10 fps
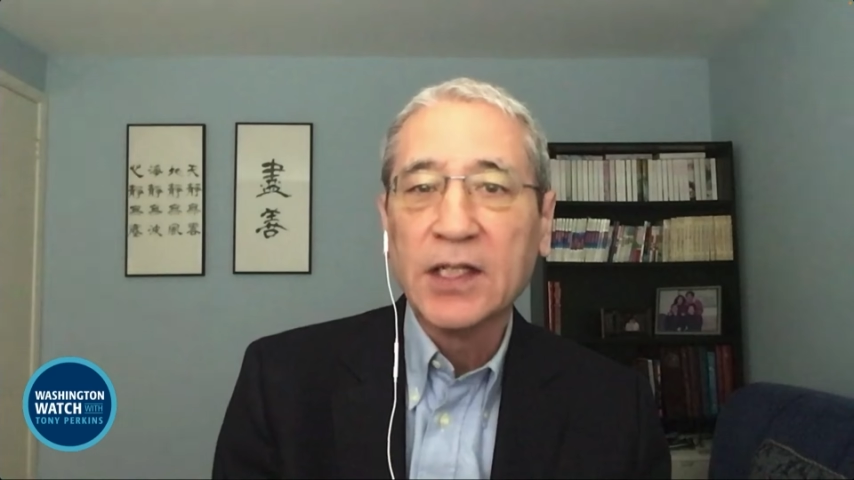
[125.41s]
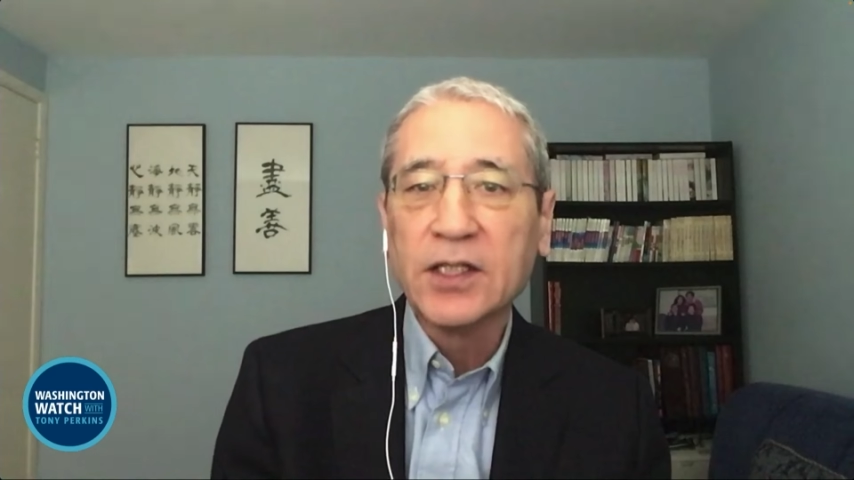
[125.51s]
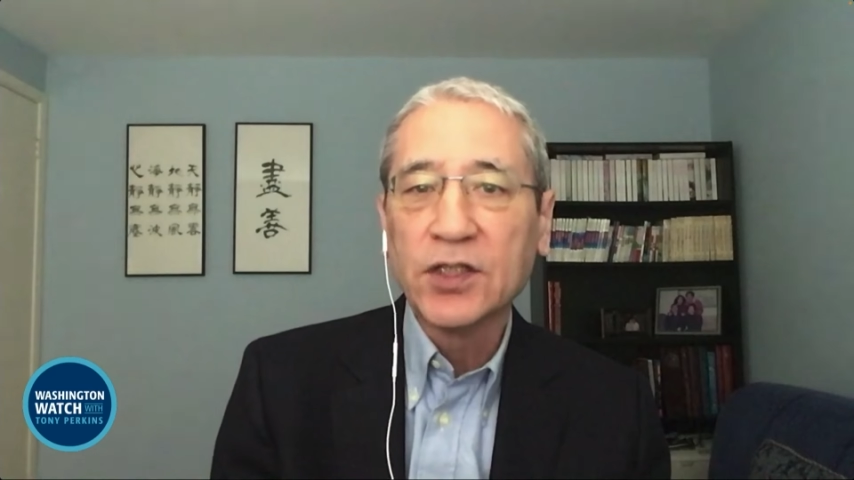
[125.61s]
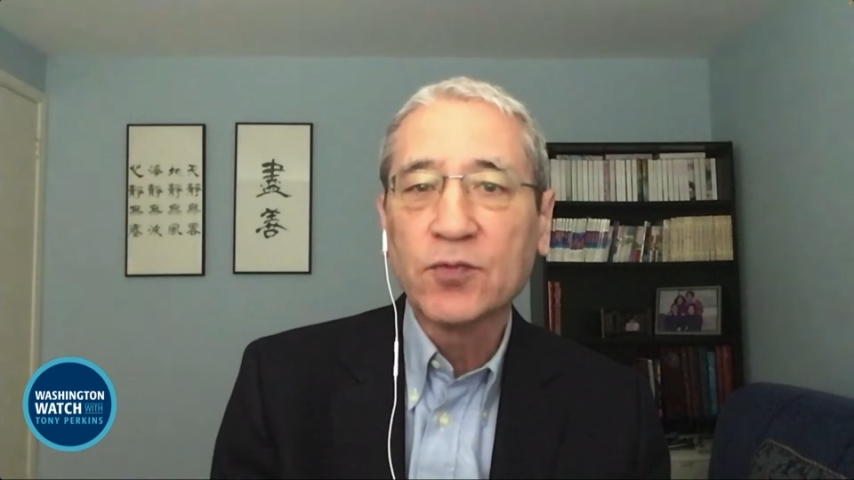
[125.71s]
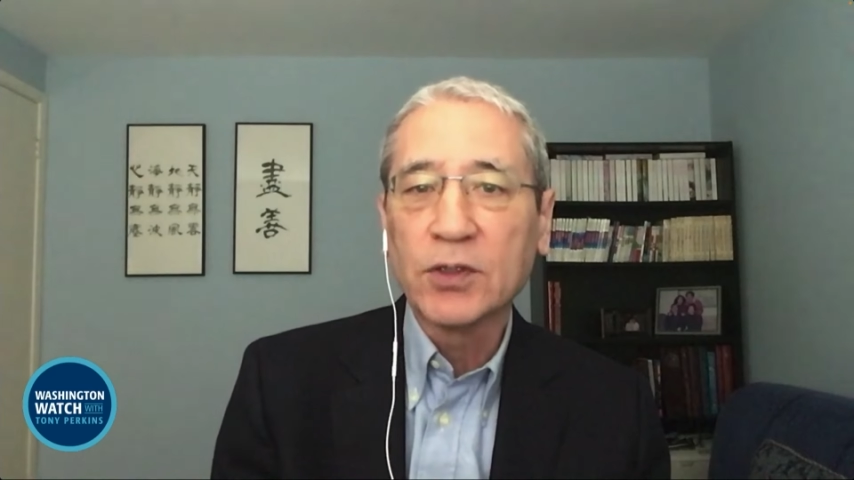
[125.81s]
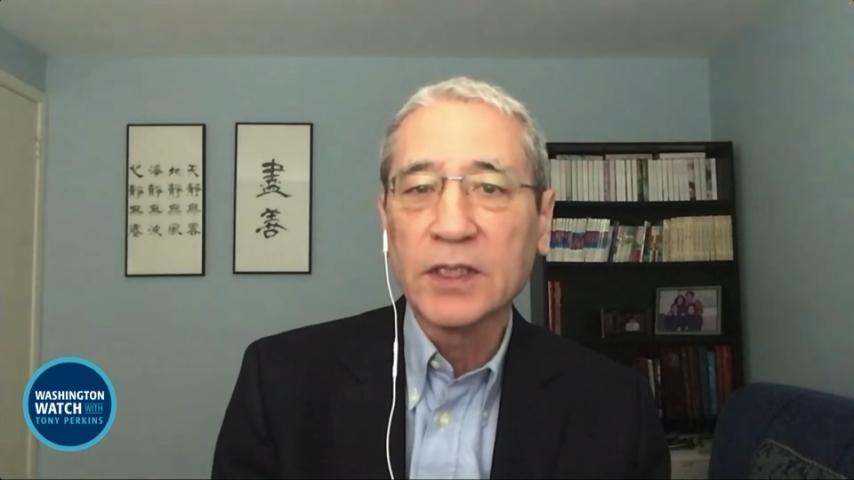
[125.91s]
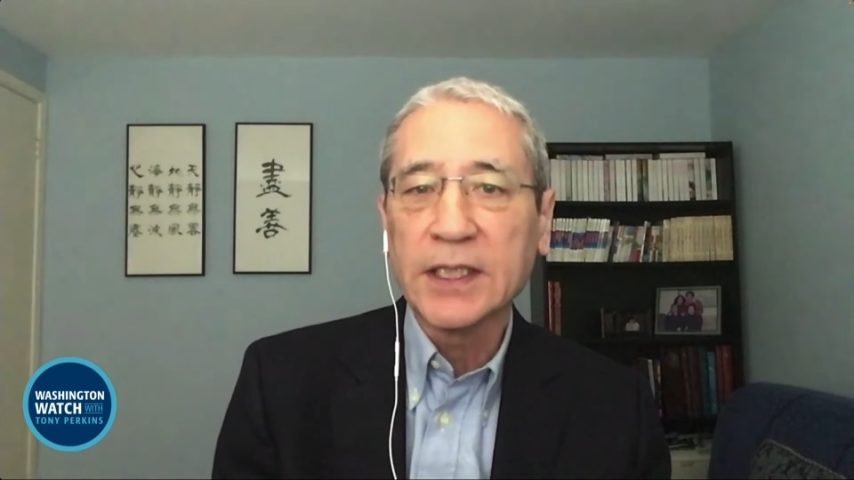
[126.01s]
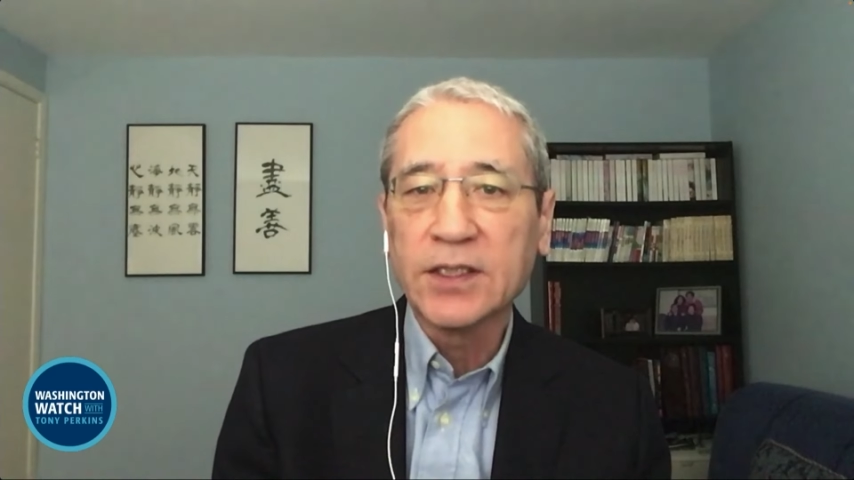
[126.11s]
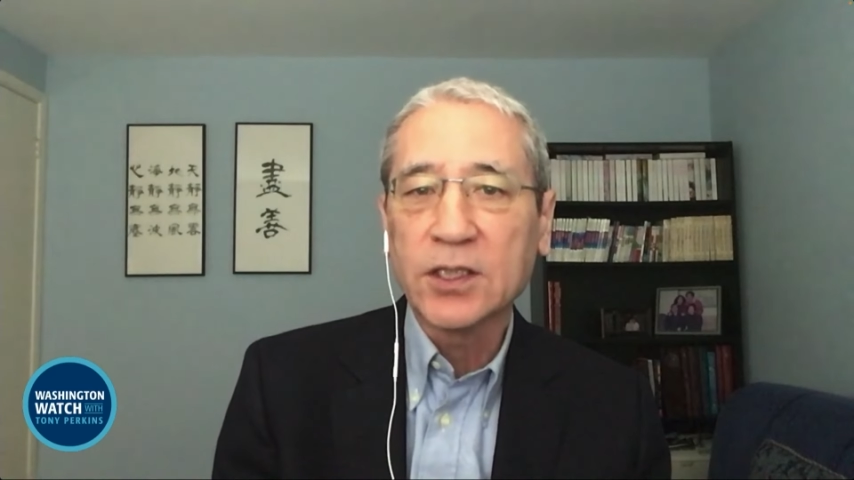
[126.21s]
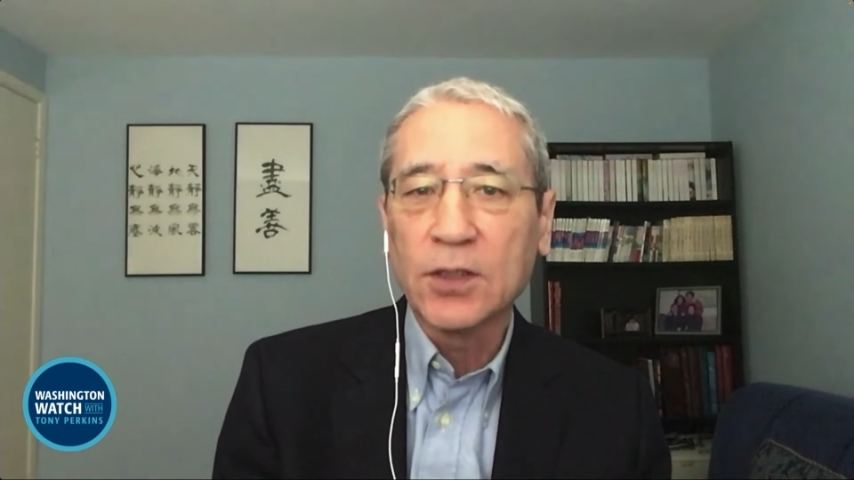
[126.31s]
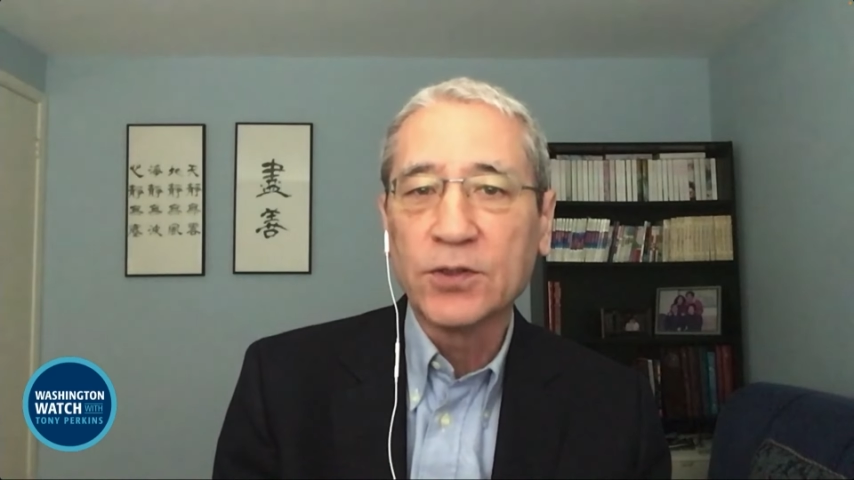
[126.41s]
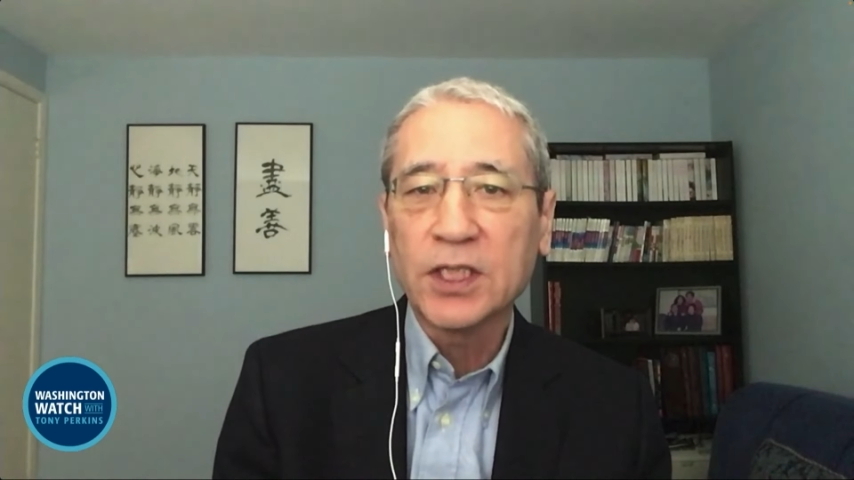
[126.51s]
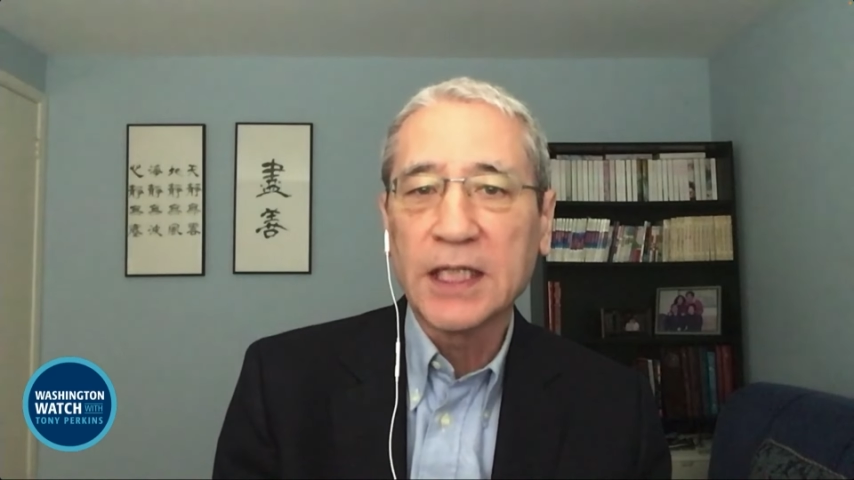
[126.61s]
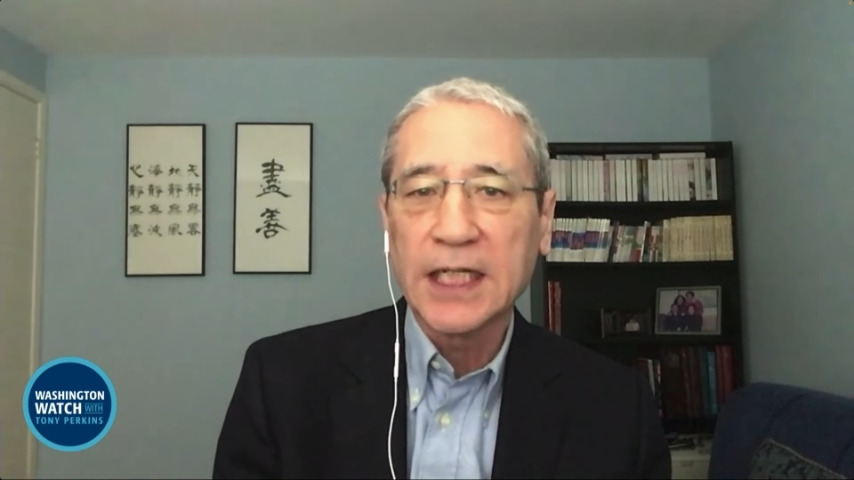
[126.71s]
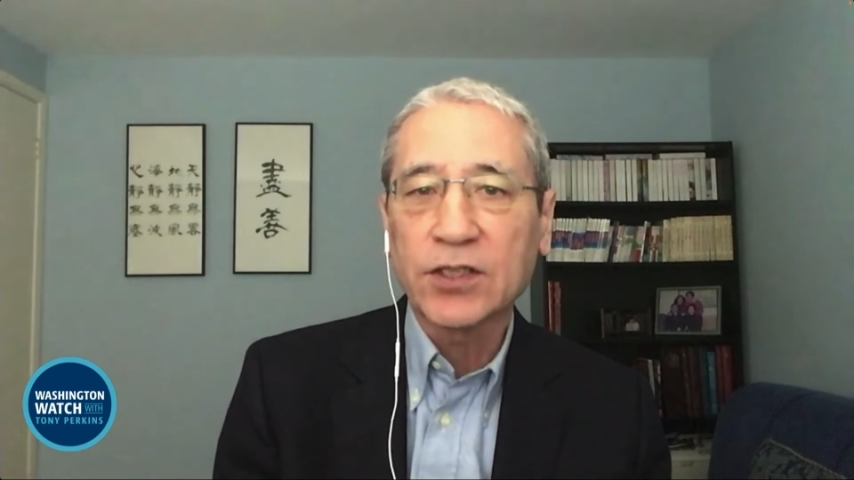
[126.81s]
This really is goes
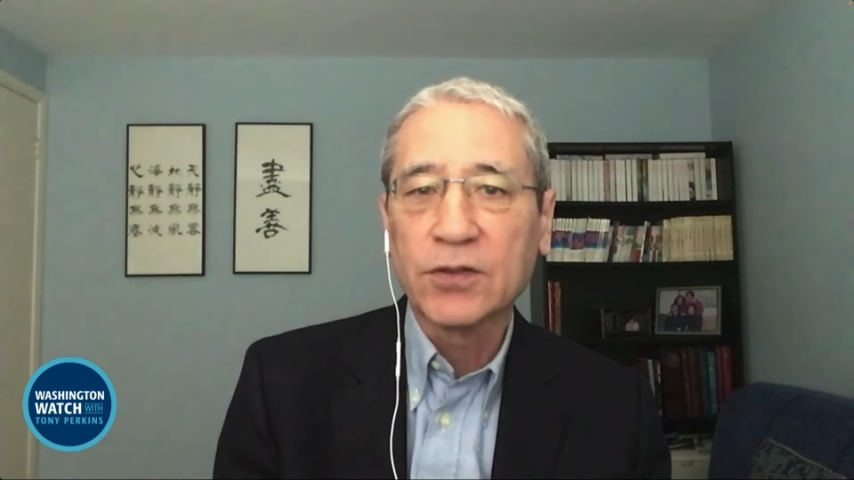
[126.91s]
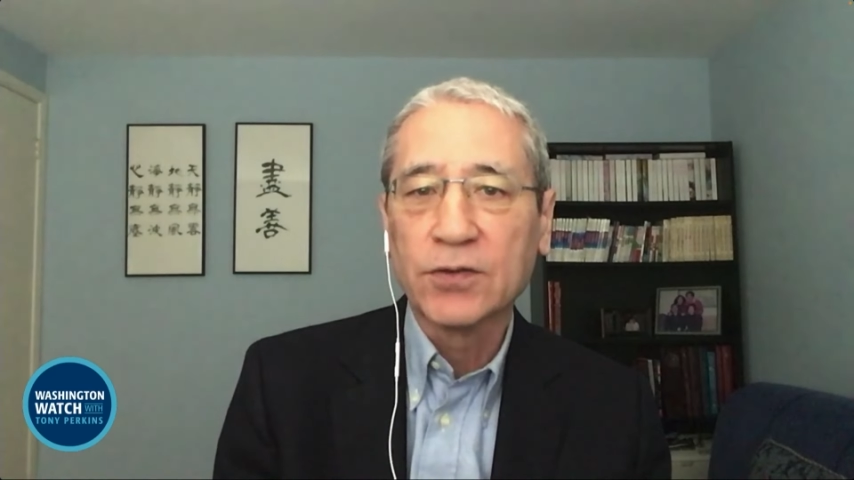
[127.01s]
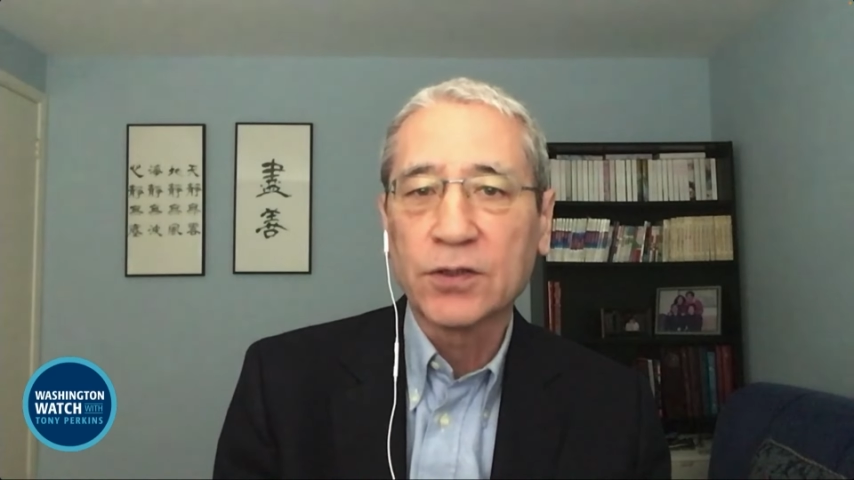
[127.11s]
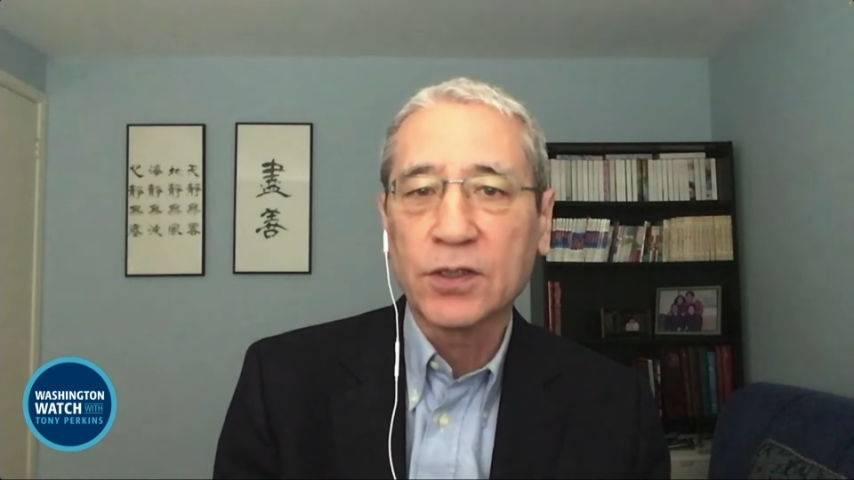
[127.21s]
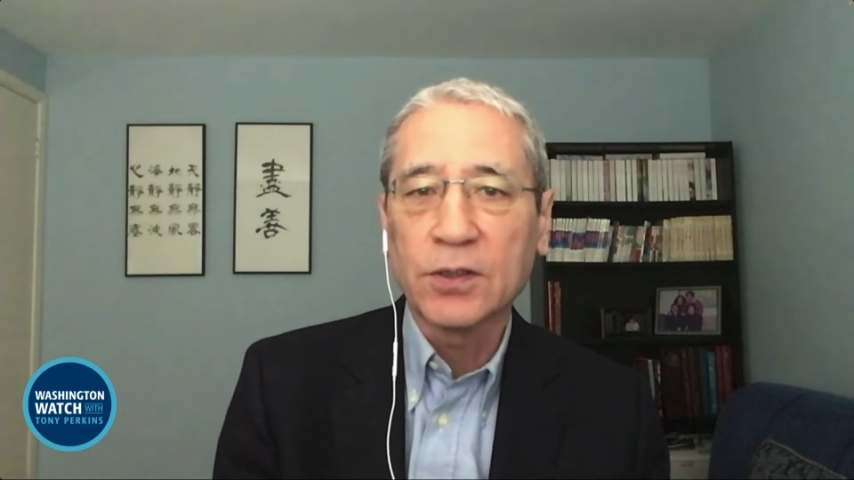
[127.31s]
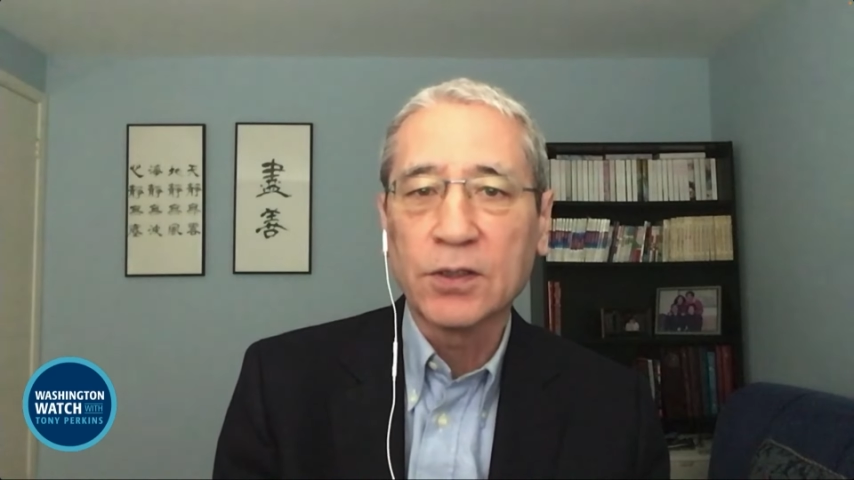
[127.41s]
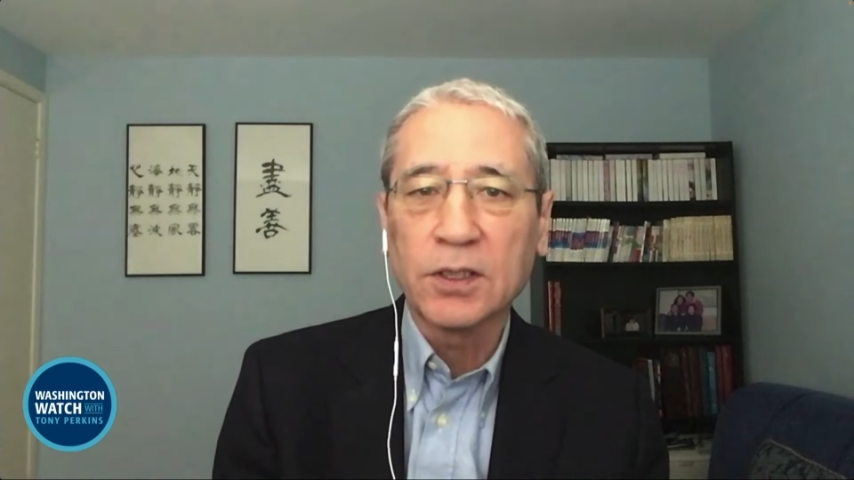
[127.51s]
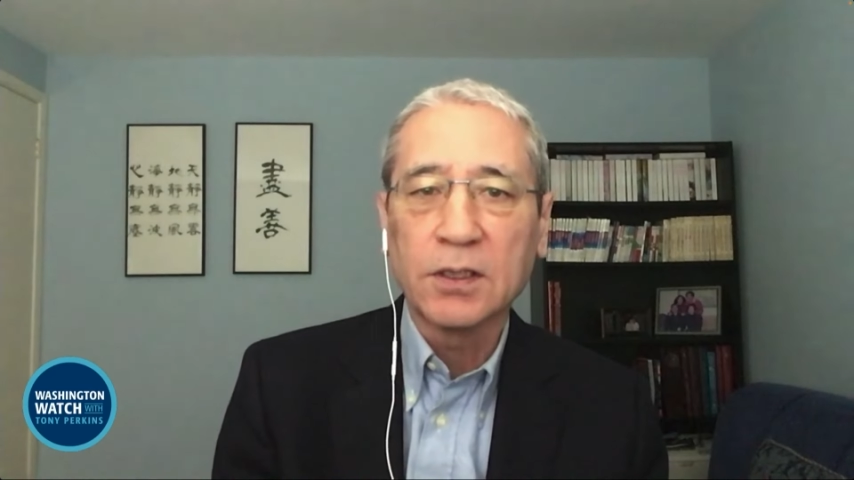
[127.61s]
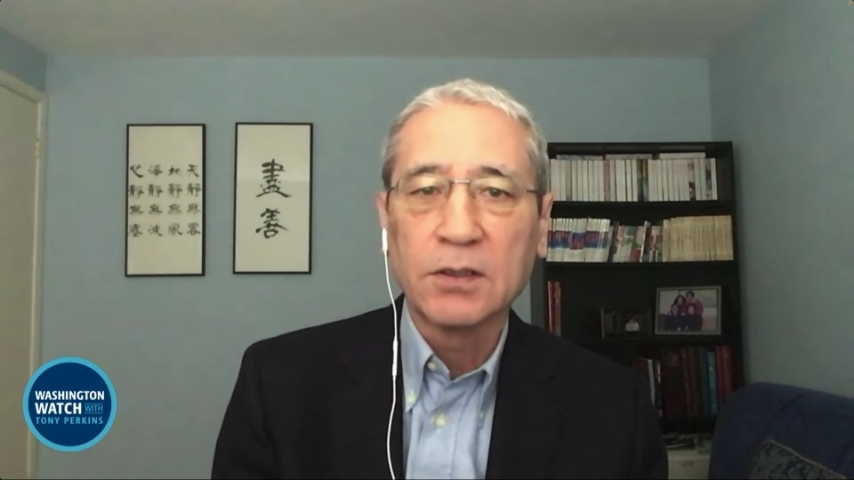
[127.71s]
to national security.